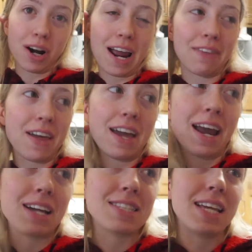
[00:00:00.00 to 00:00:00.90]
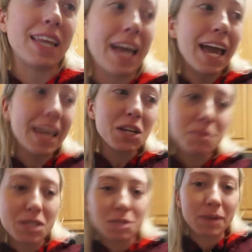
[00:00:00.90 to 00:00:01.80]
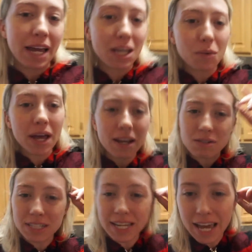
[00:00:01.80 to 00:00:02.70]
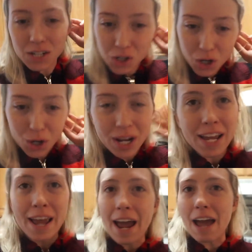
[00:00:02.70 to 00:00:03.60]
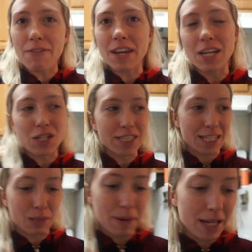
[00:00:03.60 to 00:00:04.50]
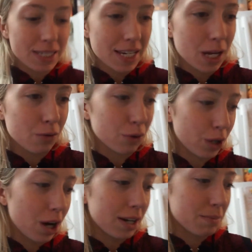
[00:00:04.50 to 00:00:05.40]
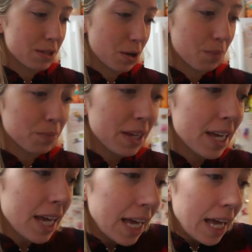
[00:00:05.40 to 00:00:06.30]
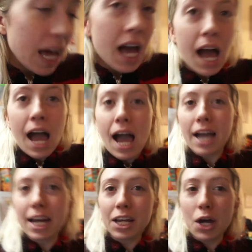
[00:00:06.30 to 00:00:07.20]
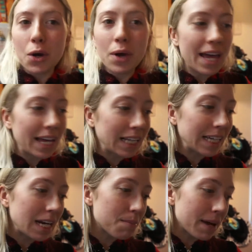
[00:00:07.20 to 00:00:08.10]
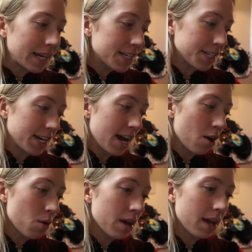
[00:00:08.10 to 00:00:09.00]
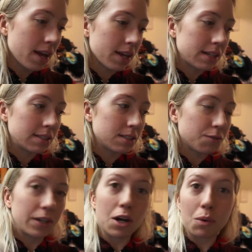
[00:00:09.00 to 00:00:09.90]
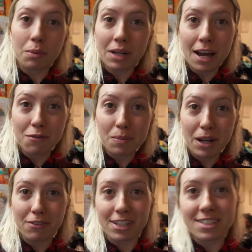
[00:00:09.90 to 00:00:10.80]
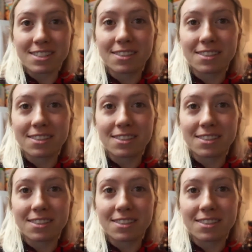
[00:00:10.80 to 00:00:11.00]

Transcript: and then I said, like, hey, can you put the spaghetti away? And he's like, yeah, sure. And then he just, like, spaced and forgot, so I gotta go and clean up my kitchen now and figure out what I'm gonna have for breakfast.